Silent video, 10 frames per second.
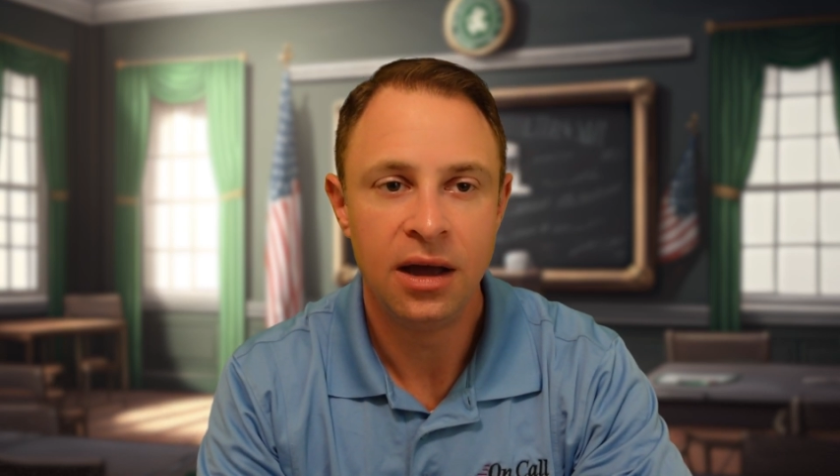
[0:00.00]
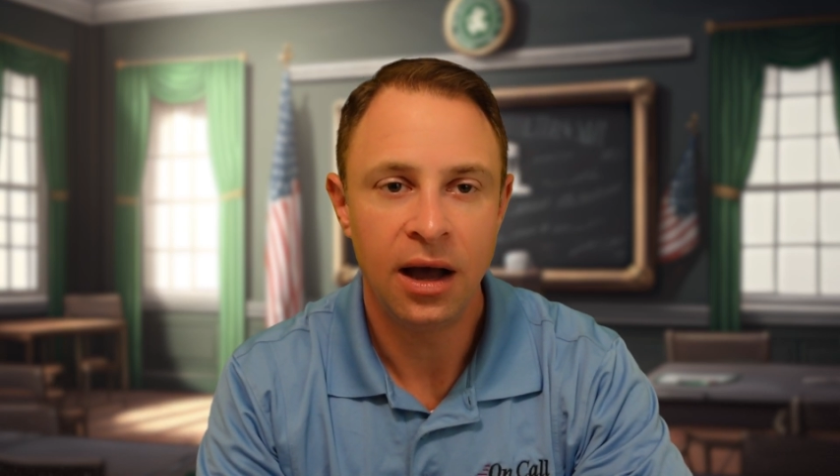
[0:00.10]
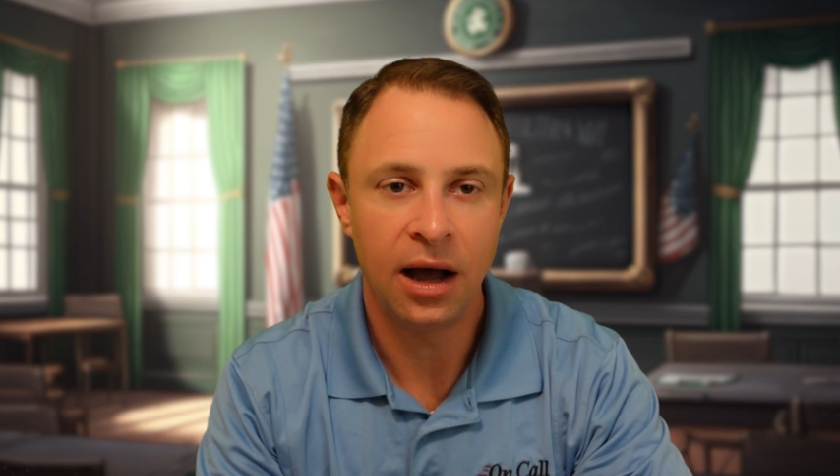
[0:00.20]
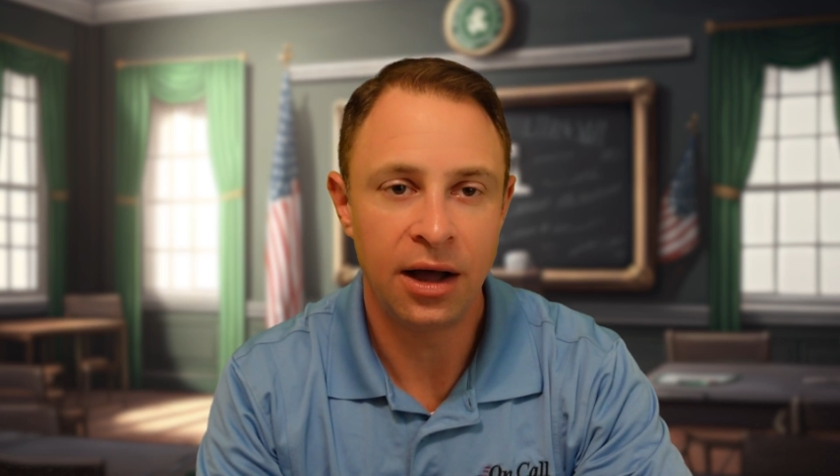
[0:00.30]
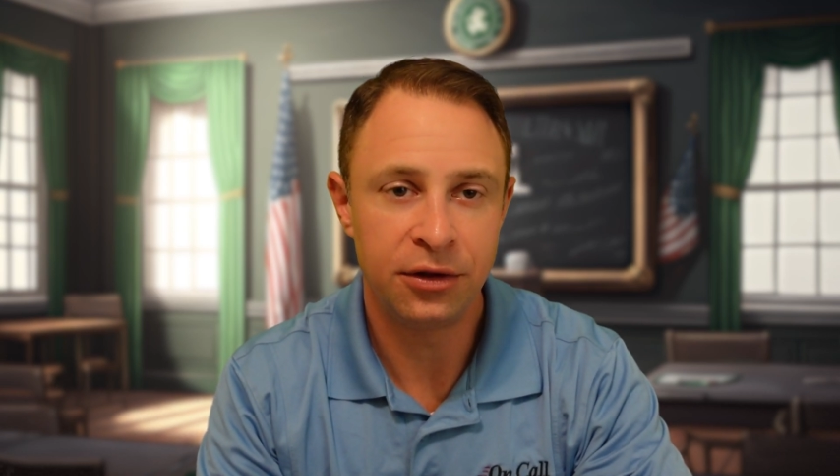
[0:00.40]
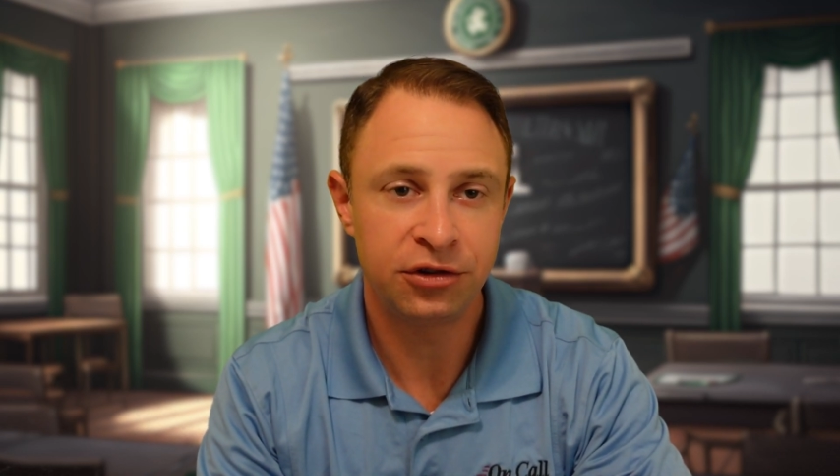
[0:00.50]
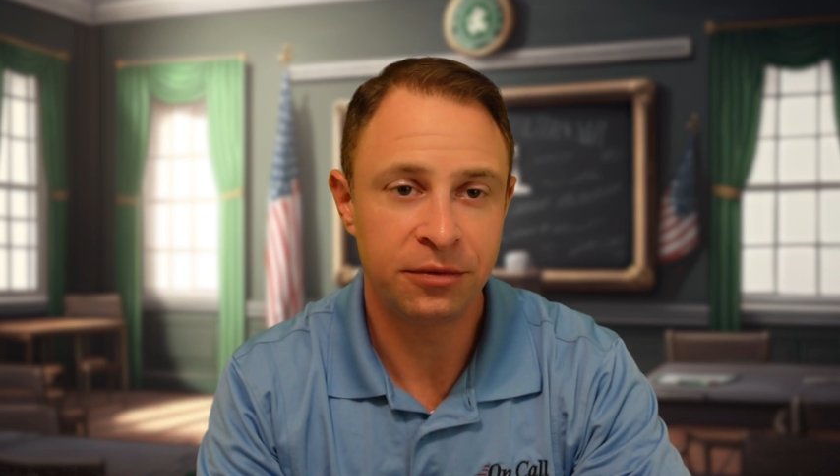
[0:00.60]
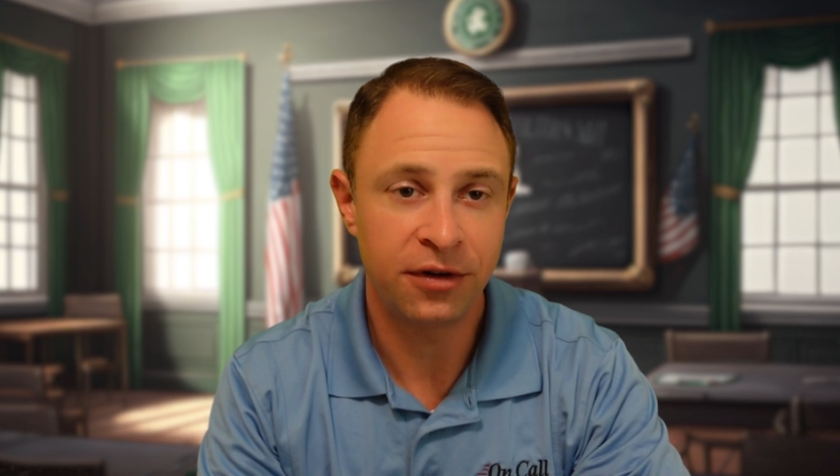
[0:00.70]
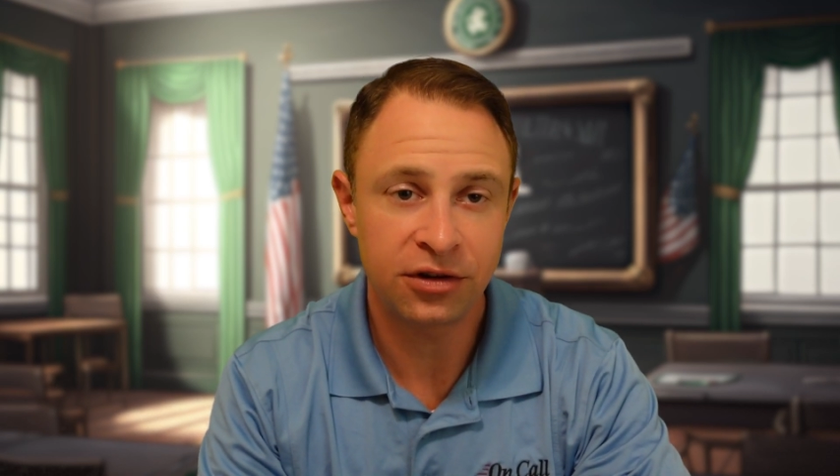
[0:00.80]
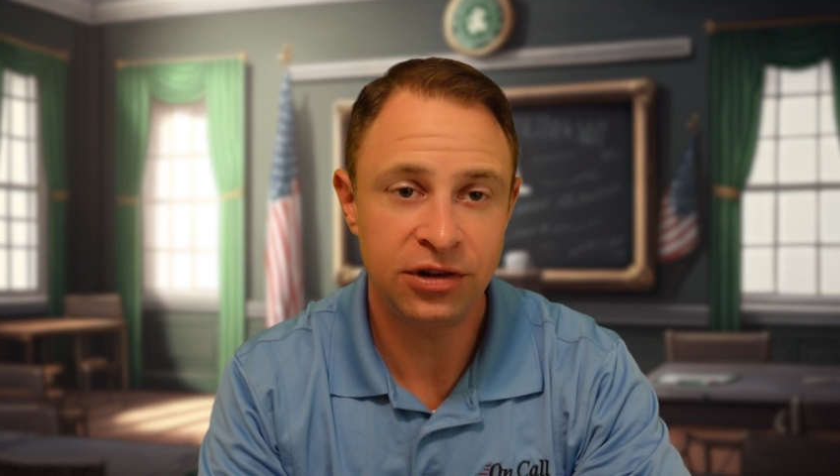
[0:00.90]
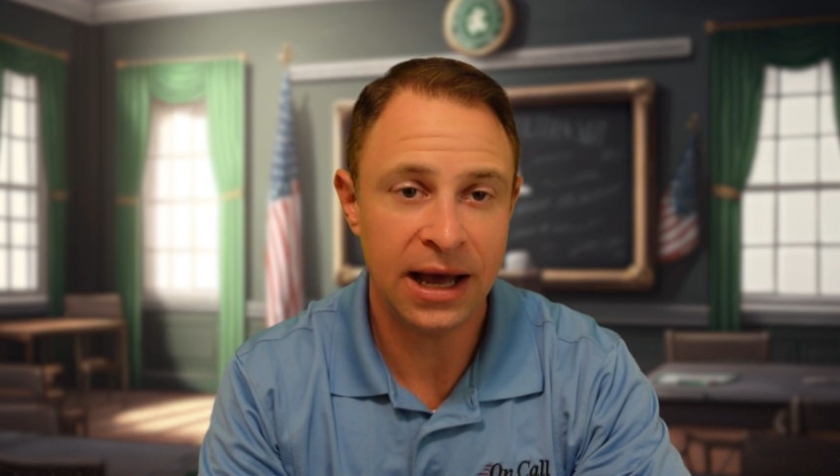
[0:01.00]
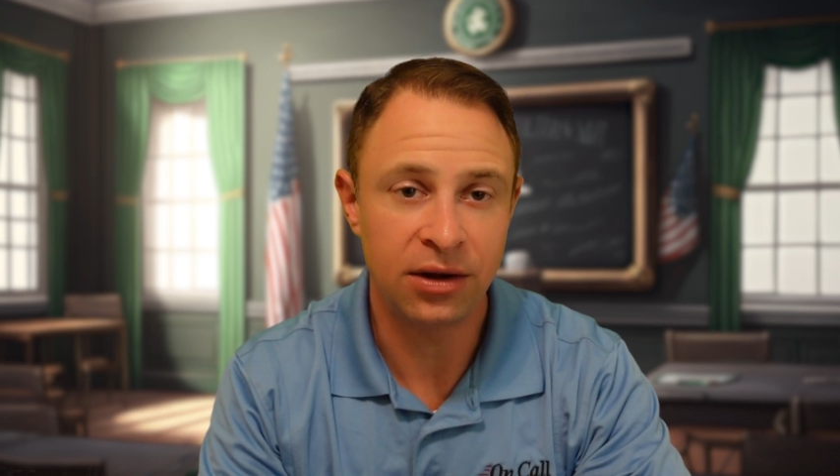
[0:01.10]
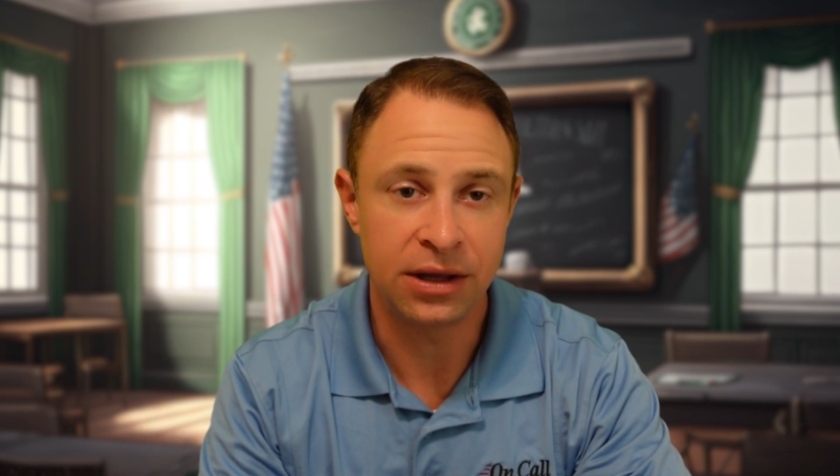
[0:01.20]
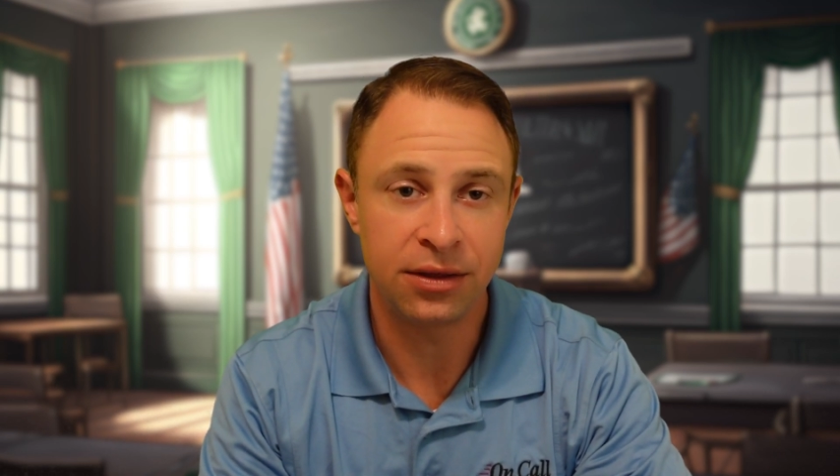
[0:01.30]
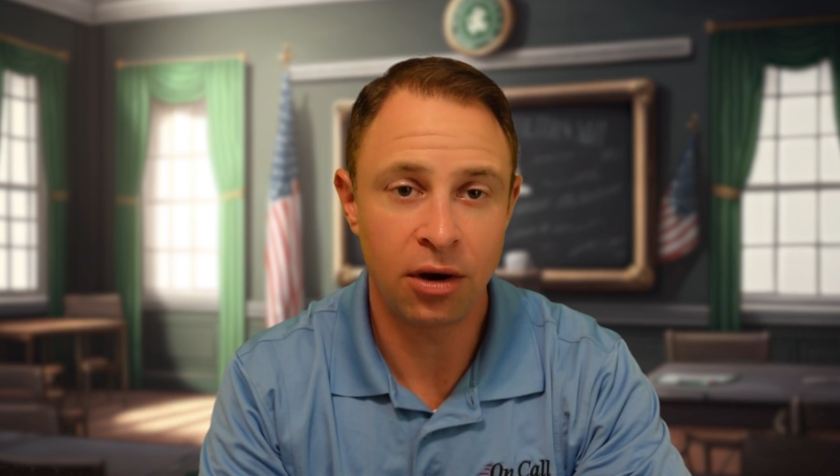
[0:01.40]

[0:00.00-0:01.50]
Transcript: There's some functionality.